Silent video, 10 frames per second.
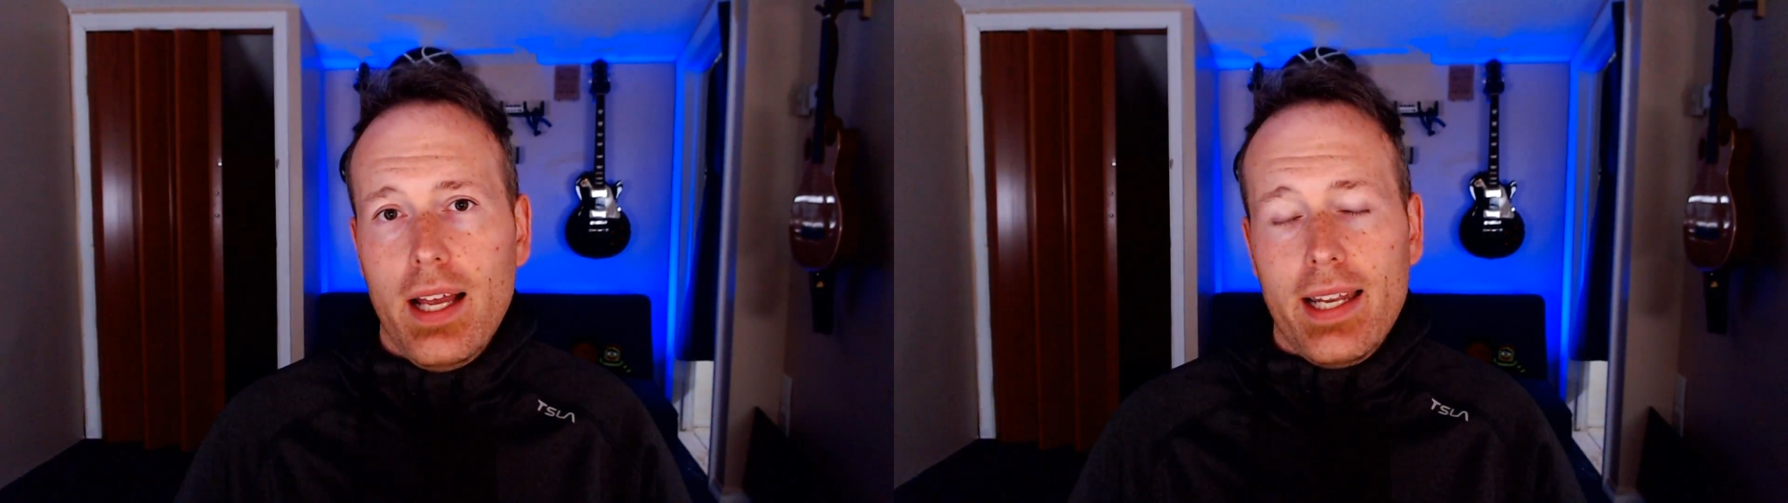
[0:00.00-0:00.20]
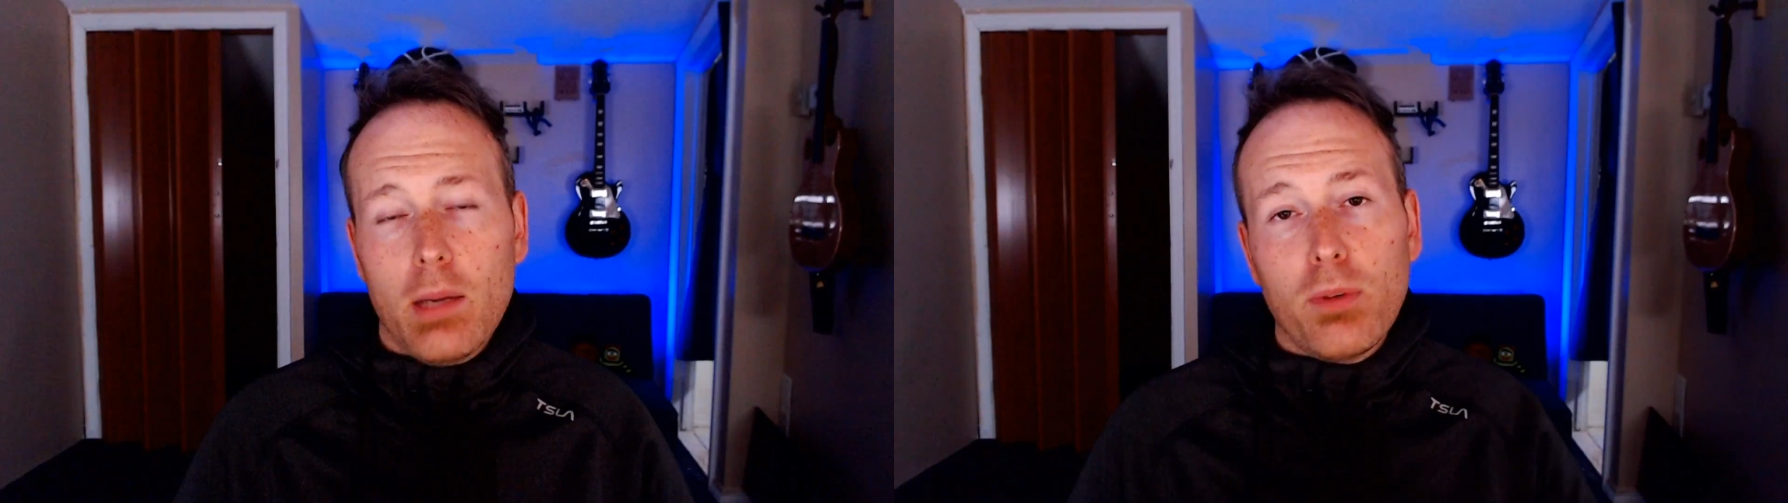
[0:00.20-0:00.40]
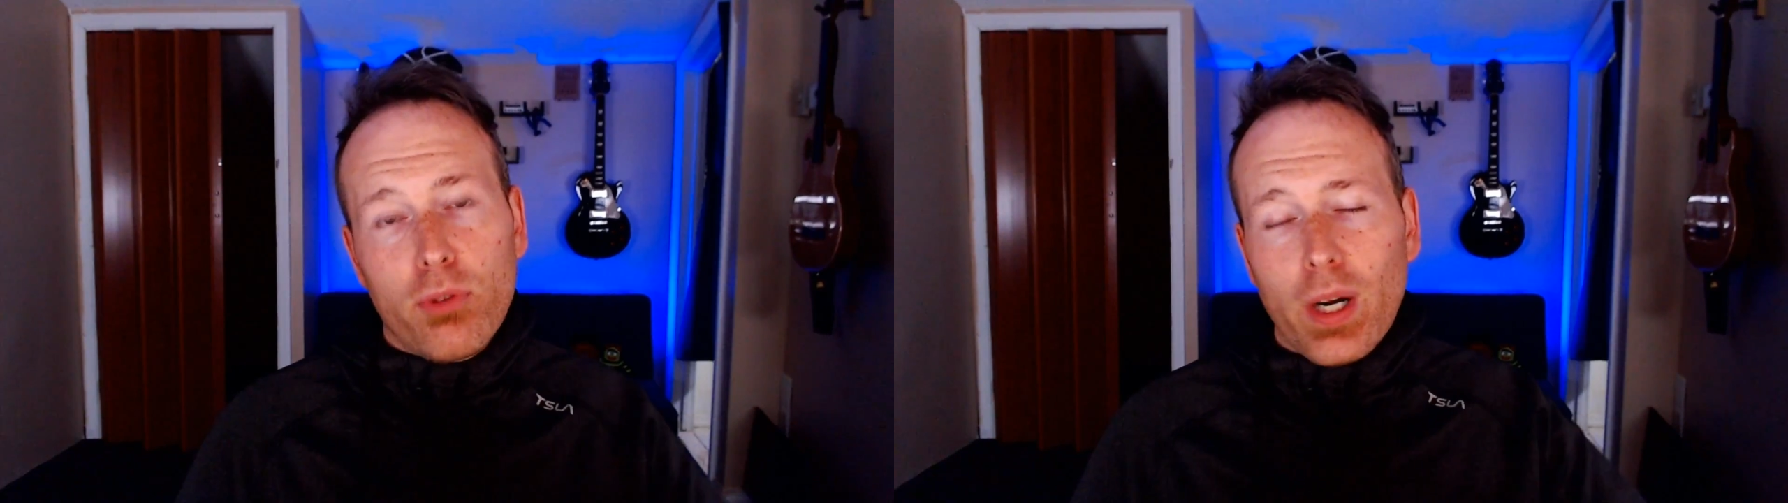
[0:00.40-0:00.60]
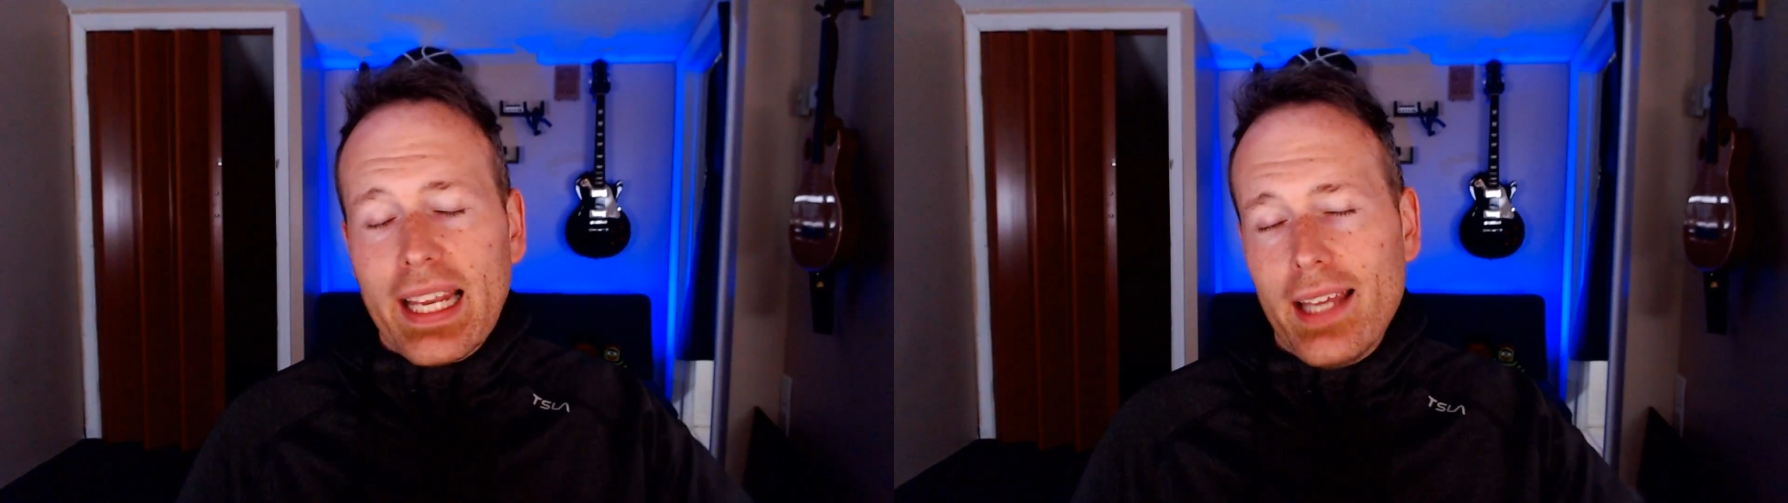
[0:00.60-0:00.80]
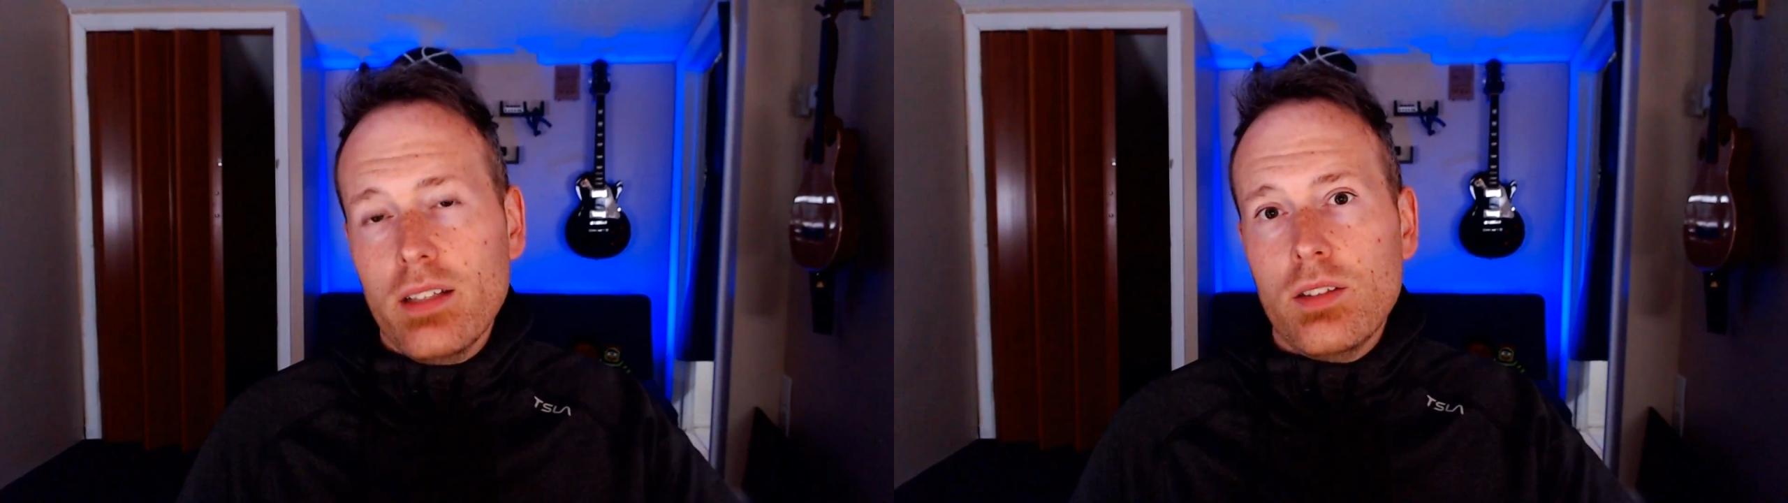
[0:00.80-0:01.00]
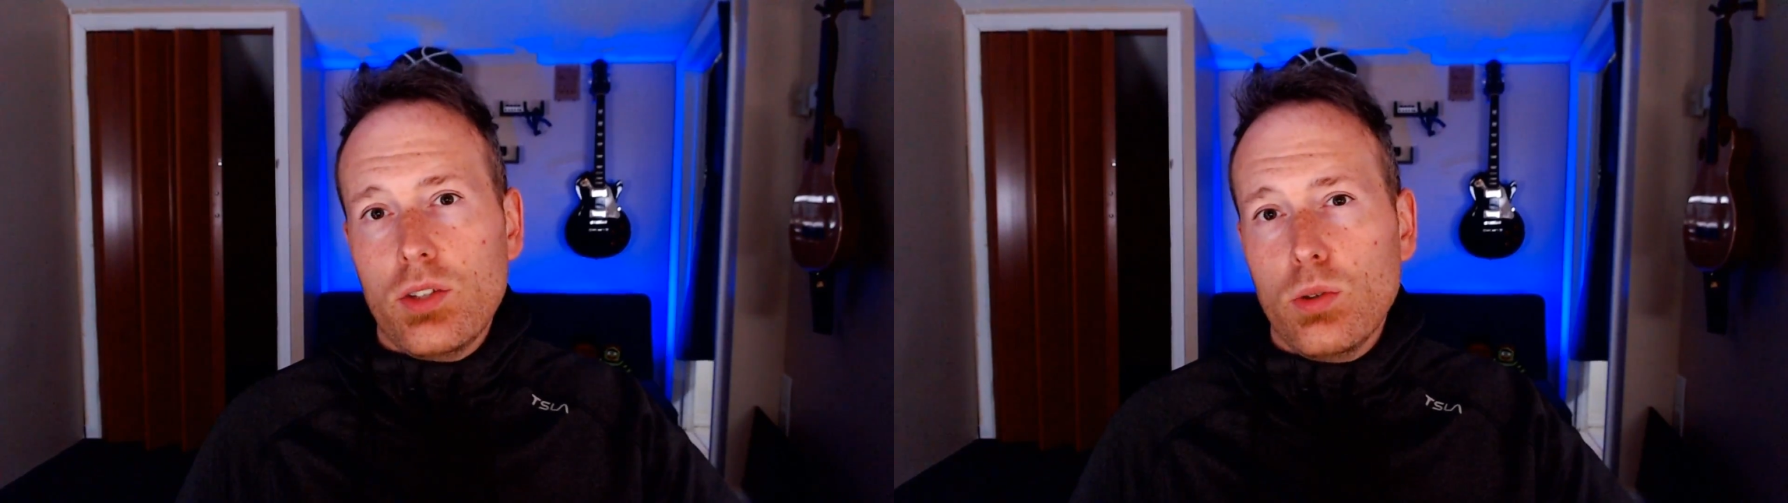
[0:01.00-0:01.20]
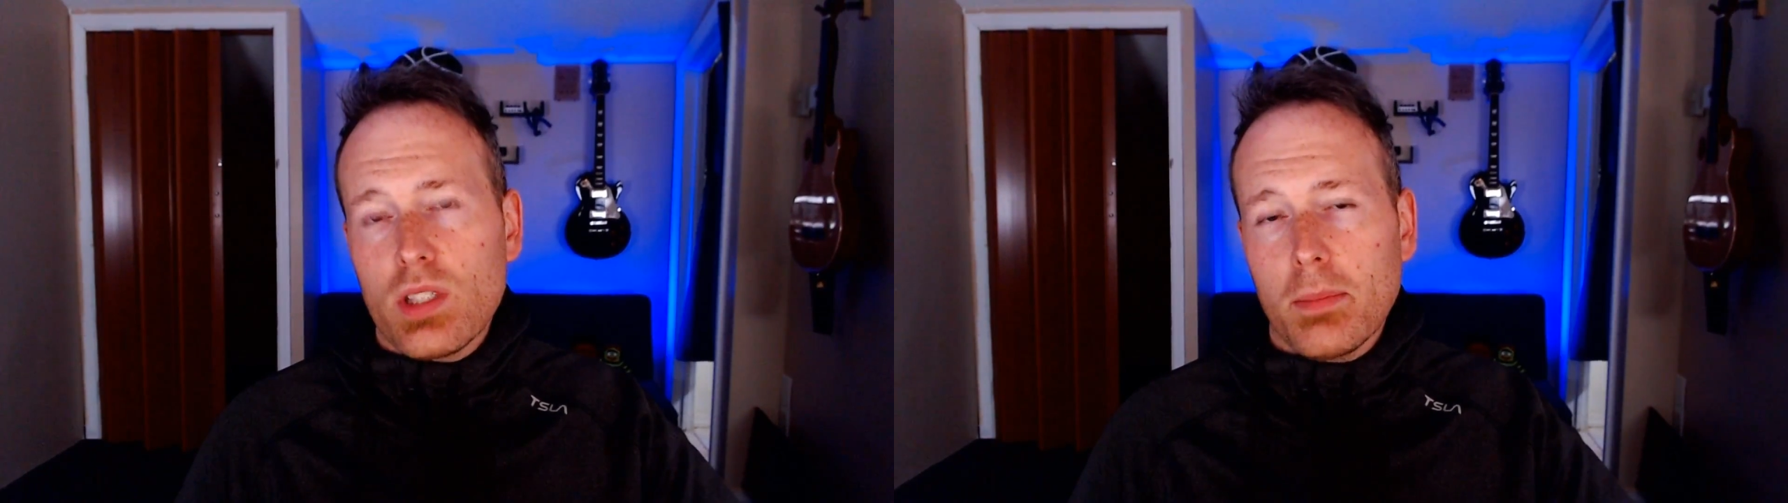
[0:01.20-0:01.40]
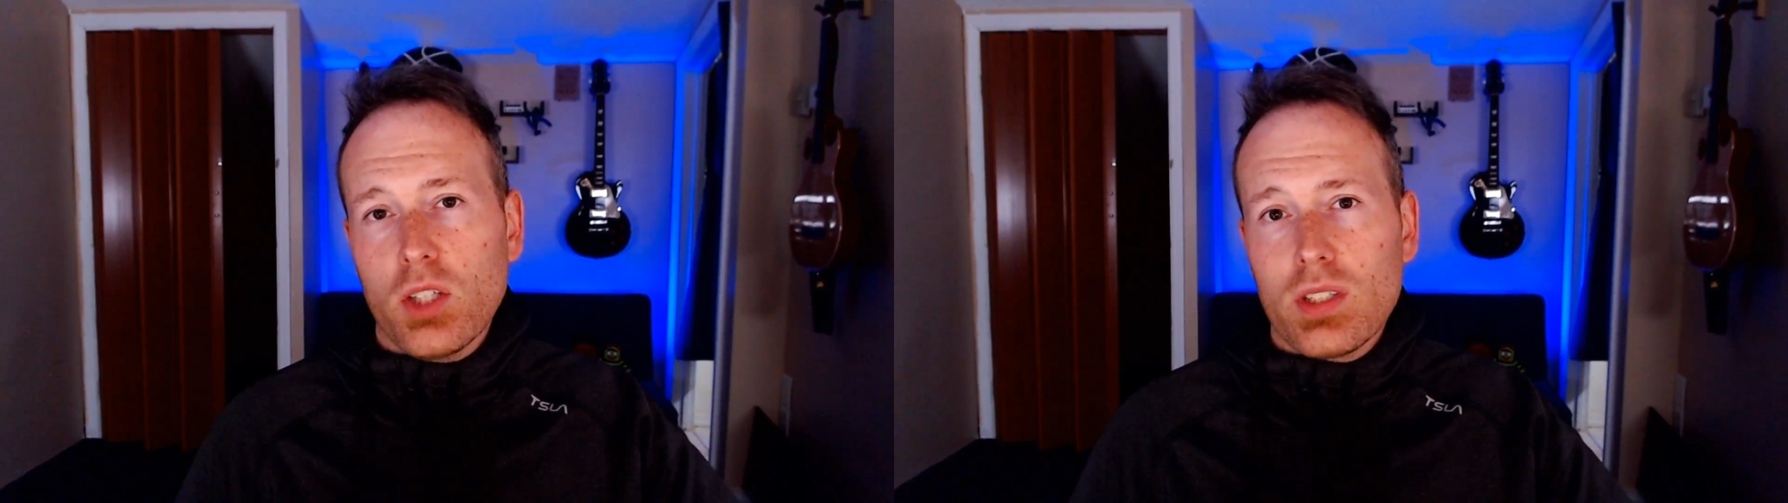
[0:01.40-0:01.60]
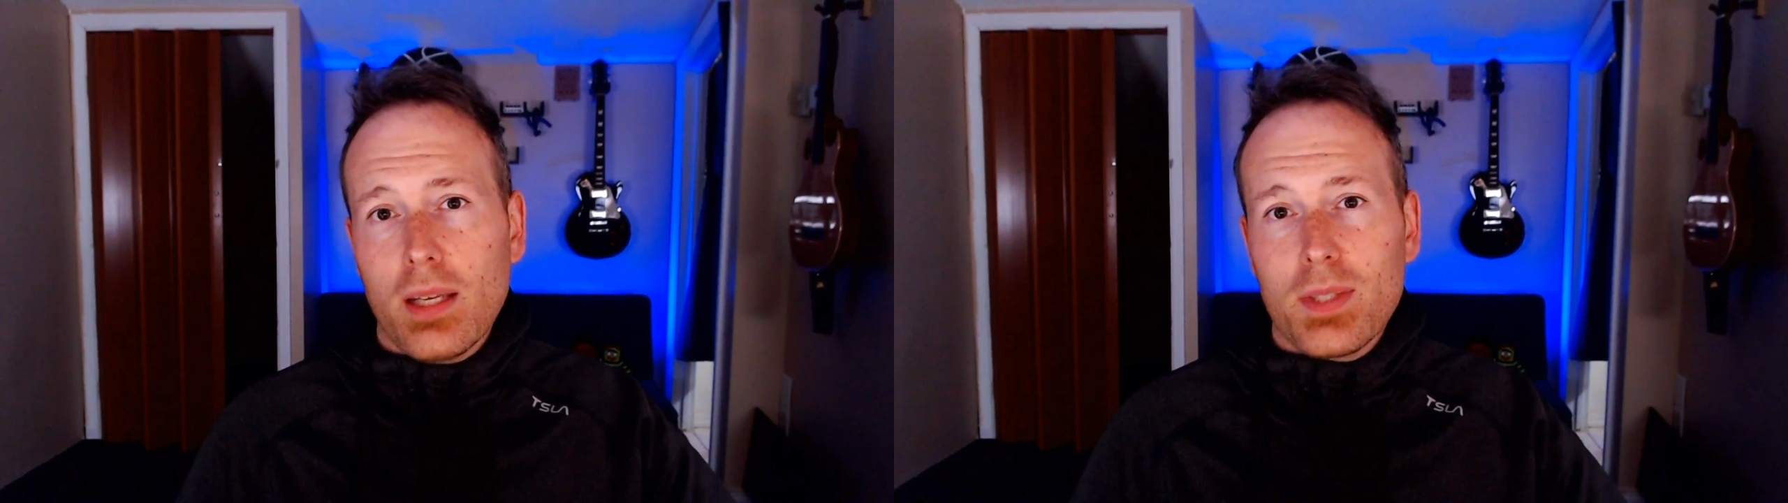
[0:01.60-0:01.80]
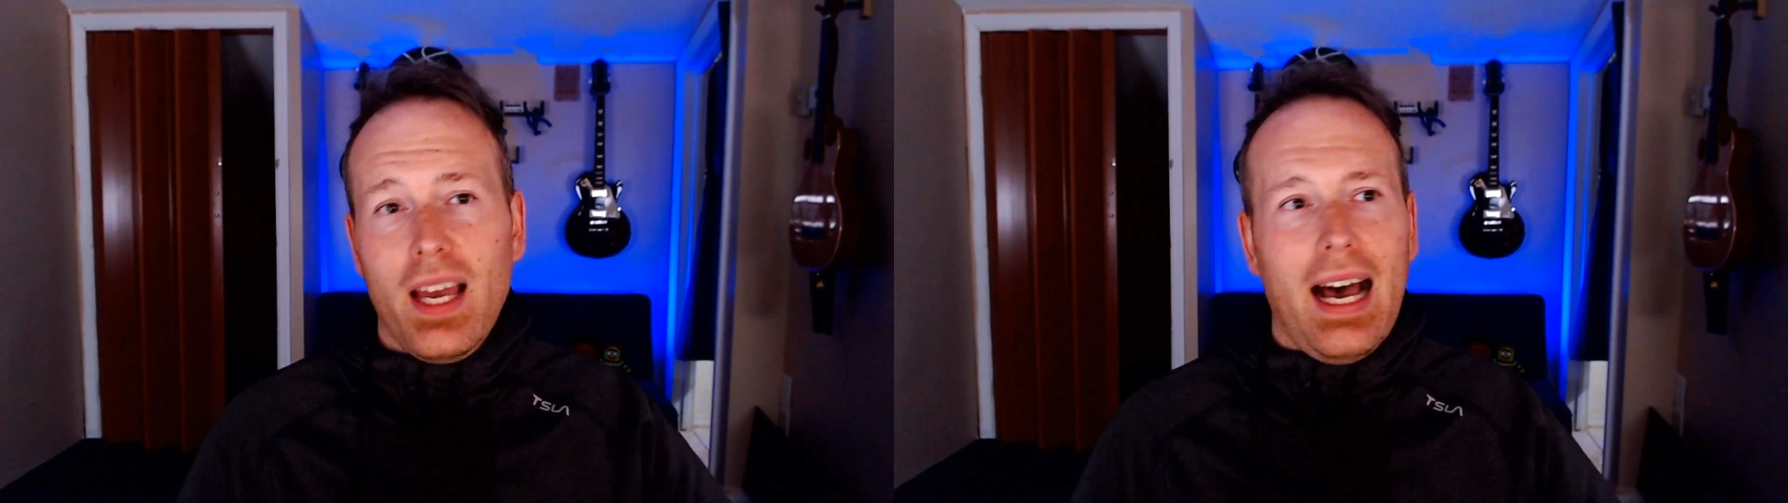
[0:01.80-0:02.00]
Now, before I get into some of those tips,